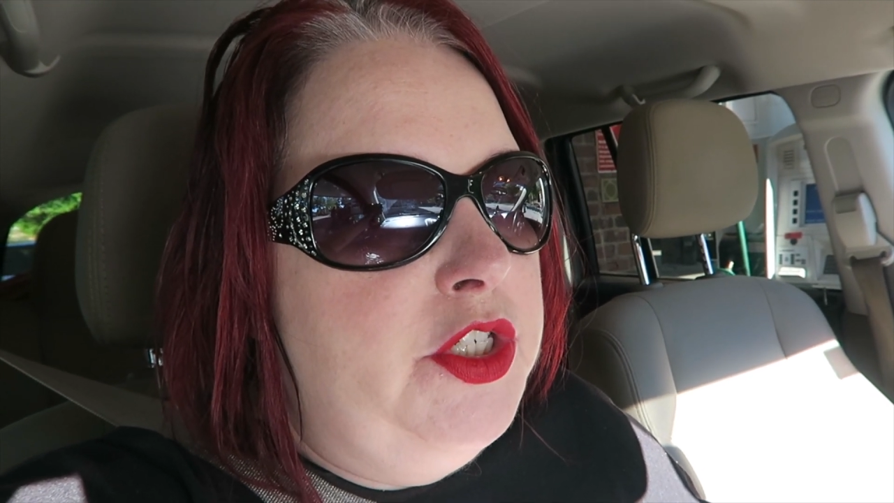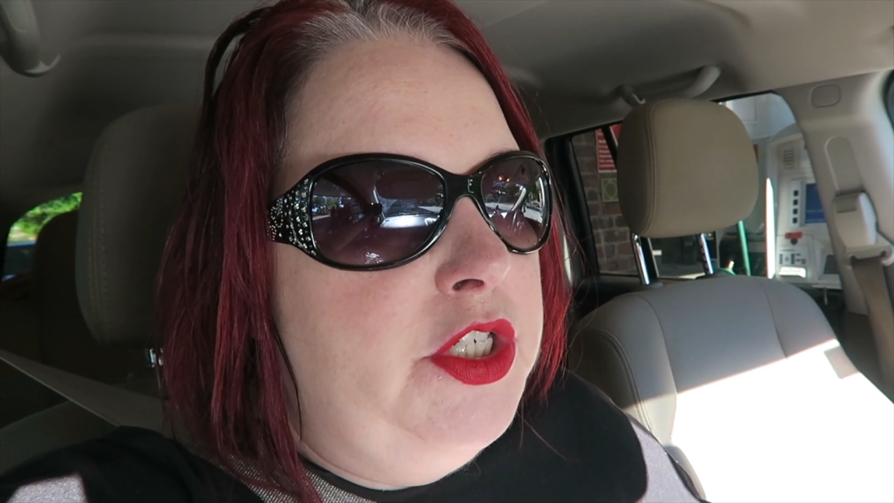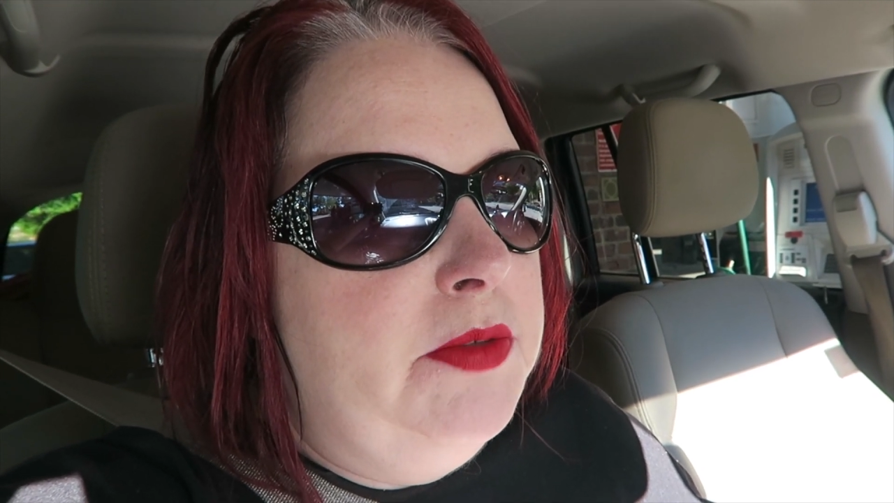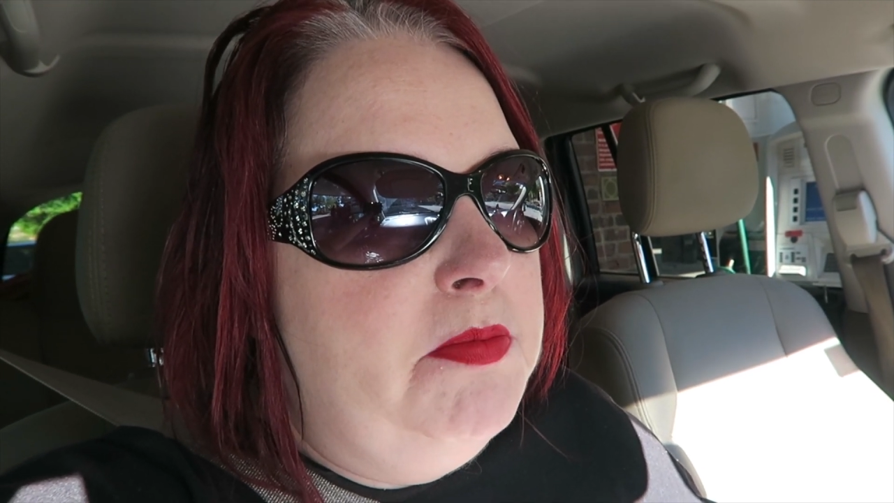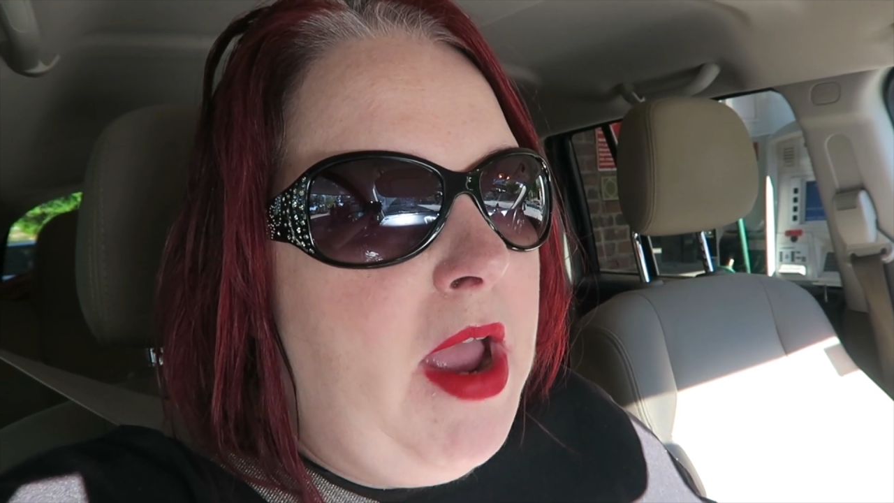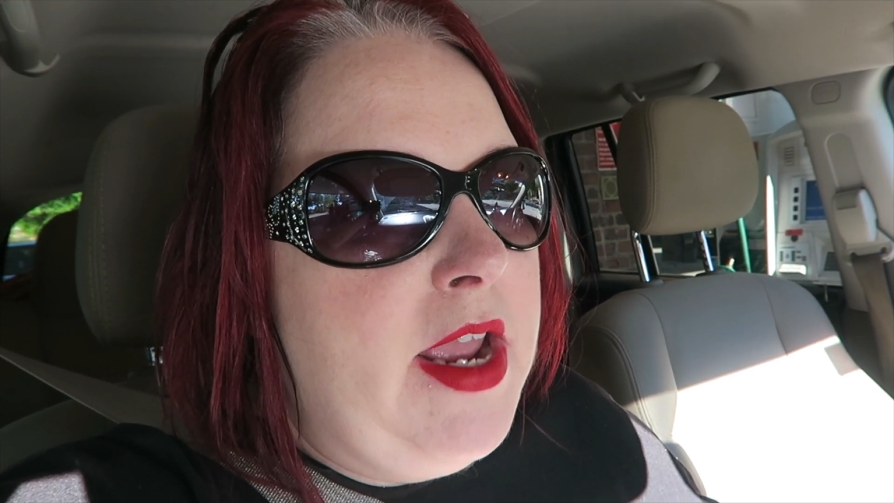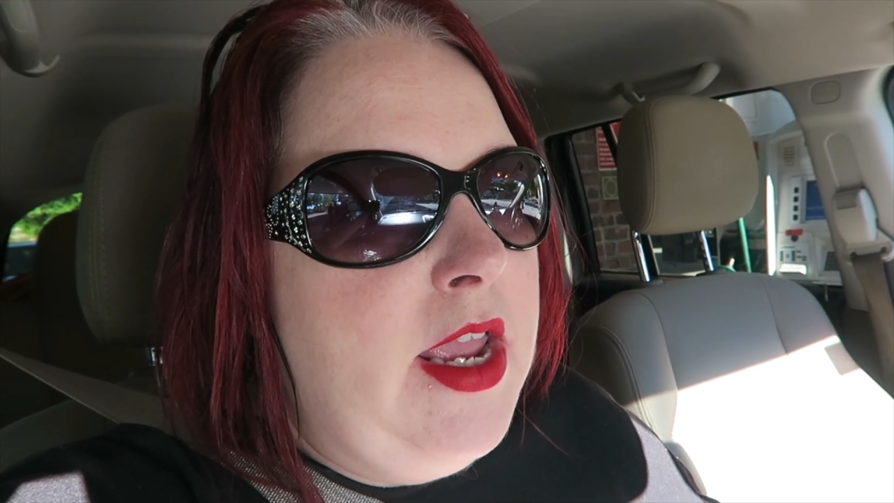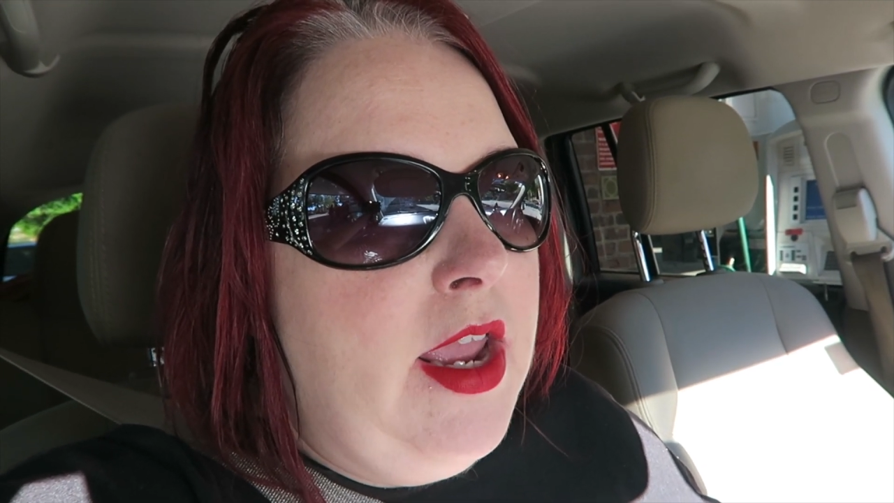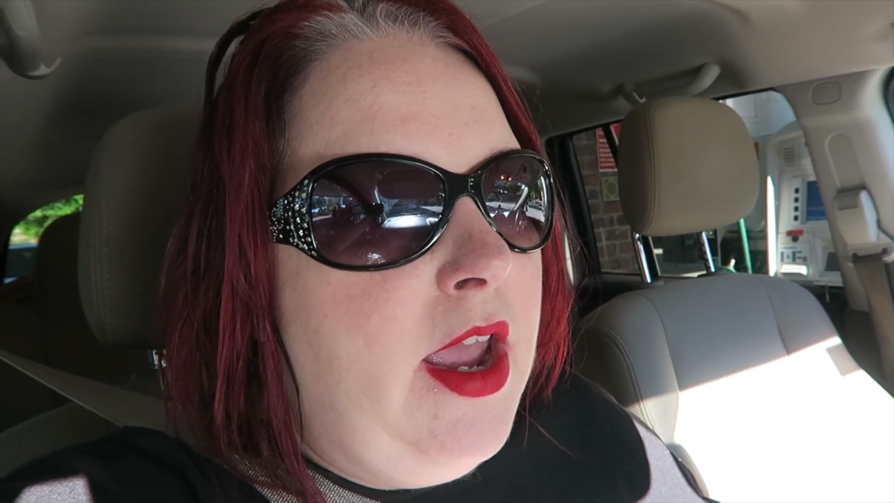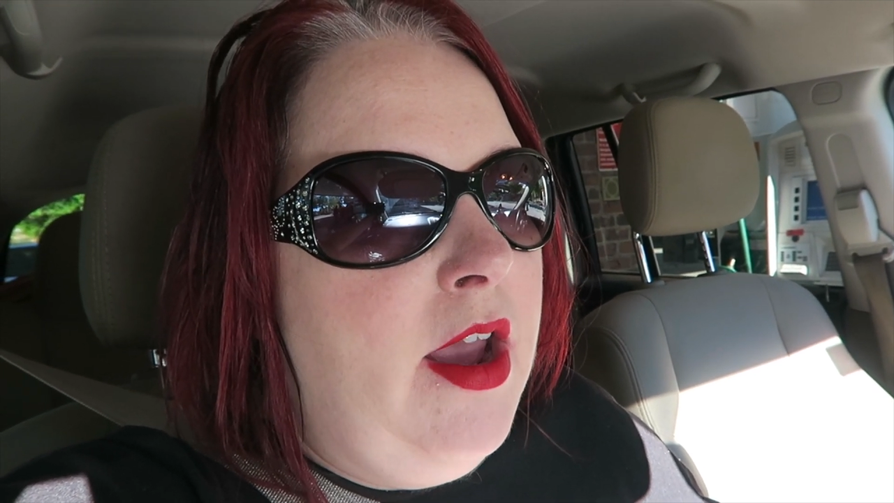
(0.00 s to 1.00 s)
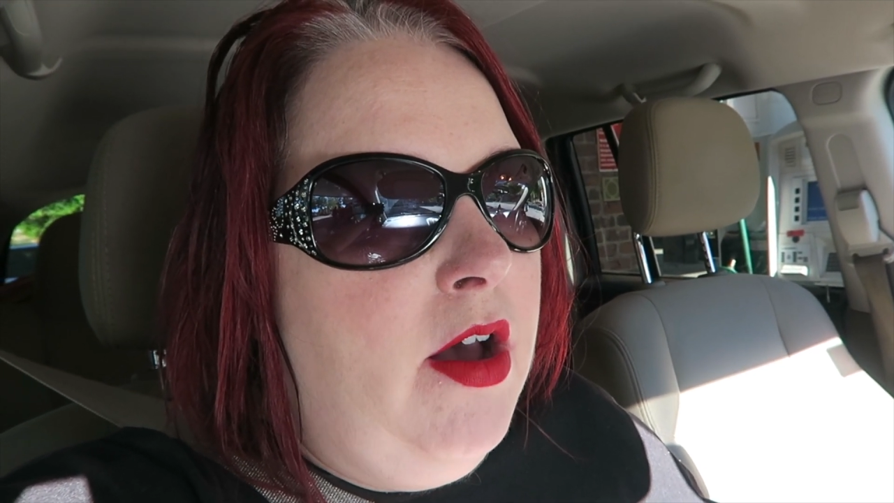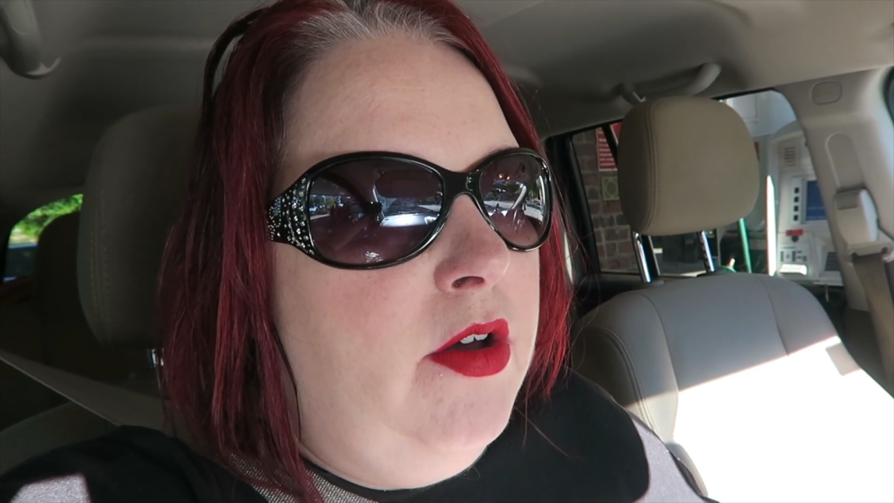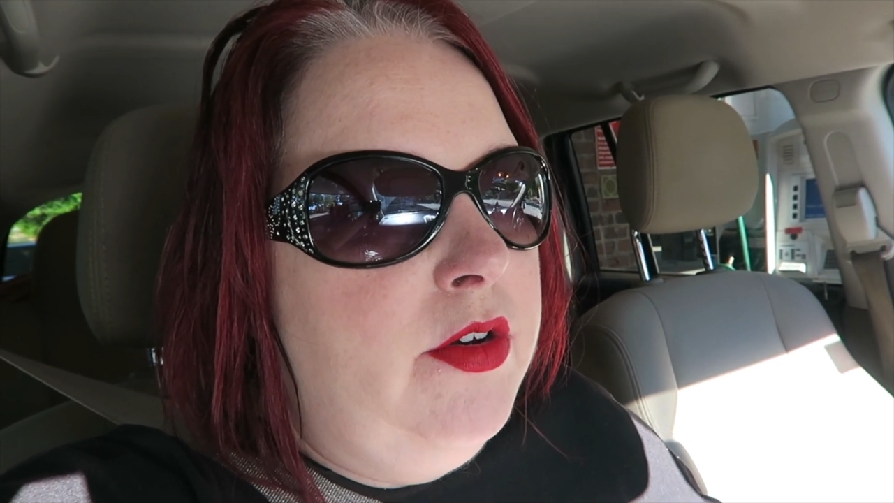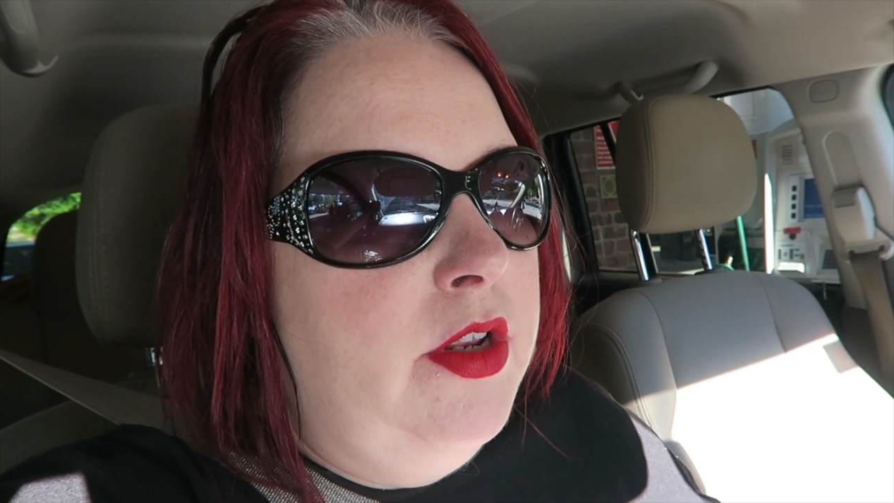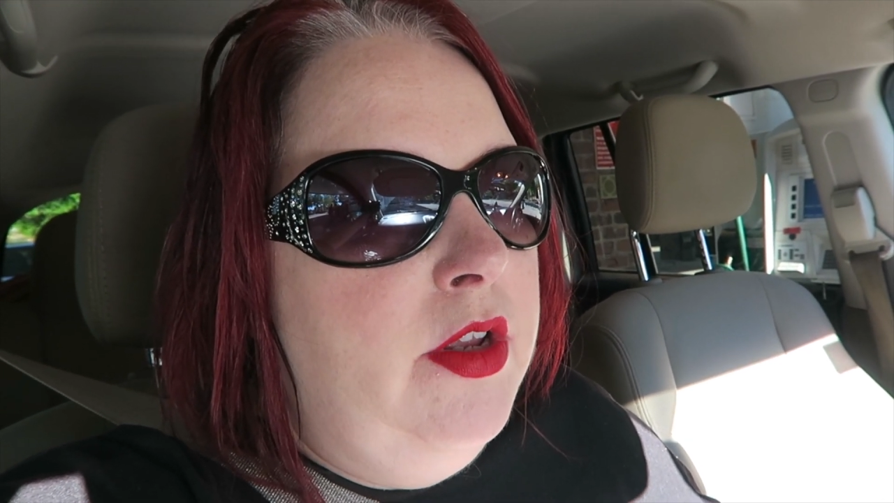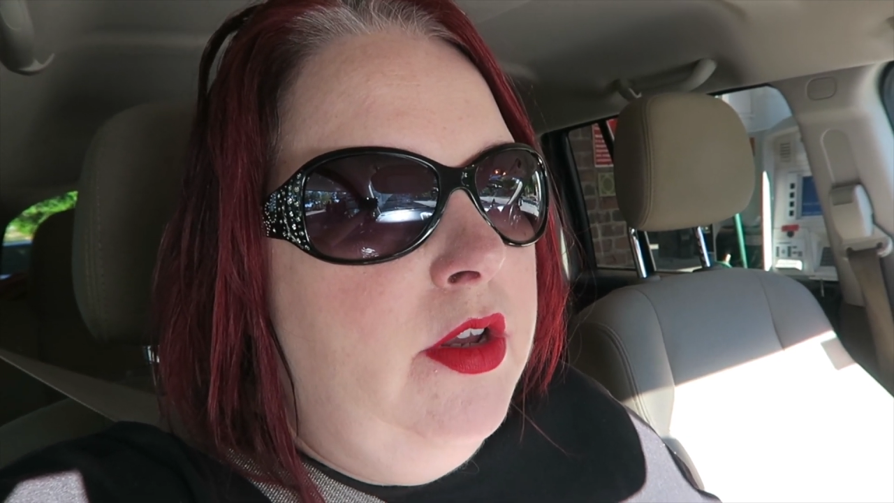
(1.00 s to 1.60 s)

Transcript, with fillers: she's backing out,